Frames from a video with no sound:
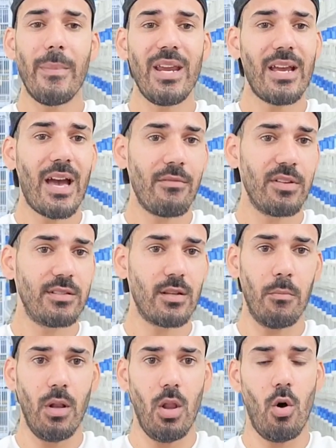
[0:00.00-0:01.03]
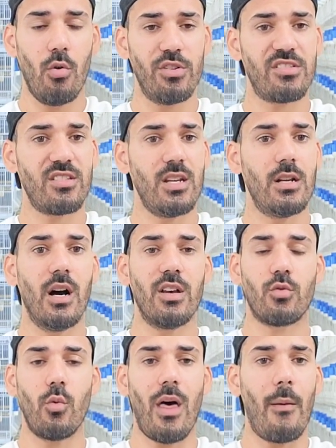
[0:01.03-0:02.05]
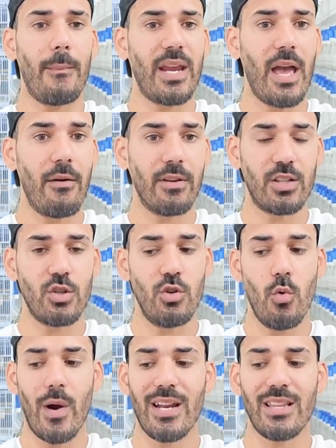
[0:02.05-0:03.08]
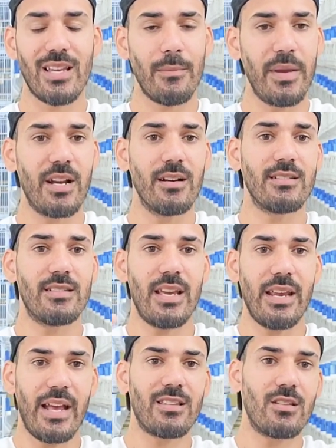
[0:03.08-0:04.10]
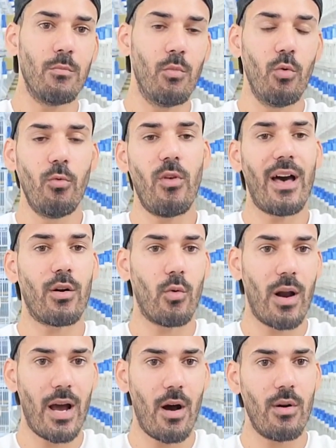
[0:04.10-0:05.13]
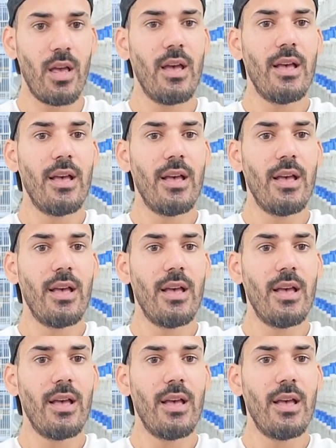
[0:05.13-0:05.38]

me having to blow the seed husk, without me having to do anything, because they get to move that around.